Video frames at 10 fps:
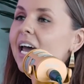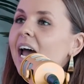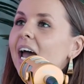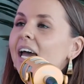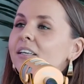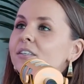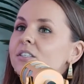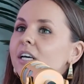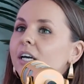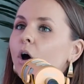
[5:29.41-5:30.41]

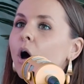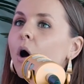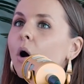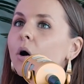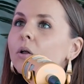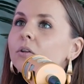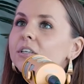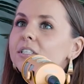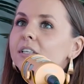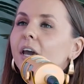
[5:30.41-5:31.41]
And I call
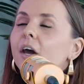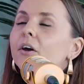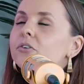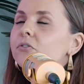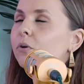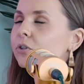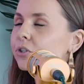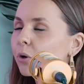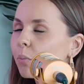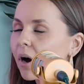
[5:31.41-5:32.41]
this care
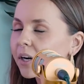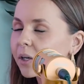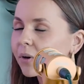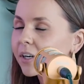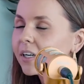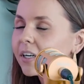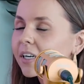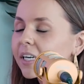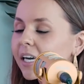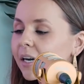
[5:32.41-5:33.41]
devotional bodywork
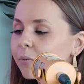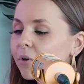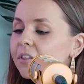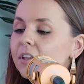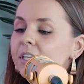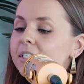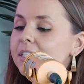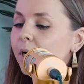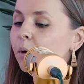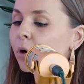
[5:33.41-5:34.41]
within a
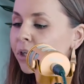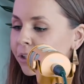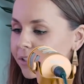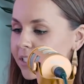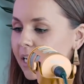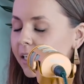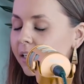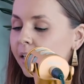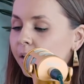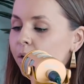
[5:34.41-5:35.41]
ceremonial
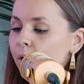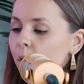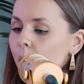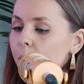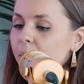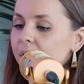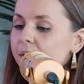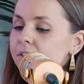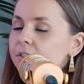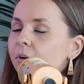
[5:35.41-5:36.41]
setting,
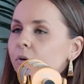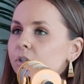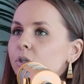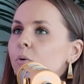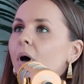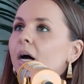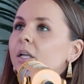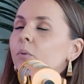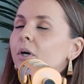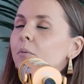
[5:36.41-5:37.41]
because devotional
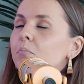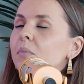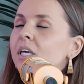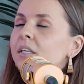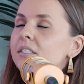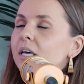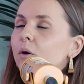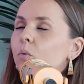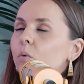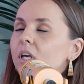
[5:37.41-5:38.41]
bodywork means
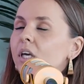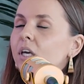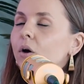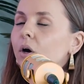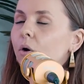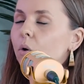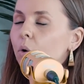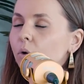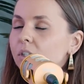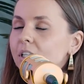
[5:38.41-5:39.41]
that we are
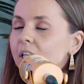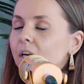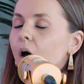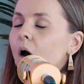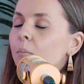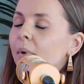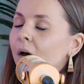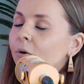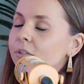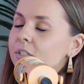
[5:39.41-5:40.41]
holding the
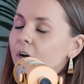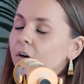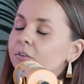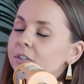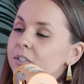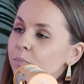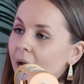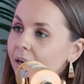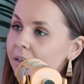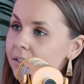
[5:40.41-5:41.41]
utmost of
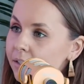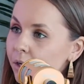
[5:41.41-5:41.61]
respect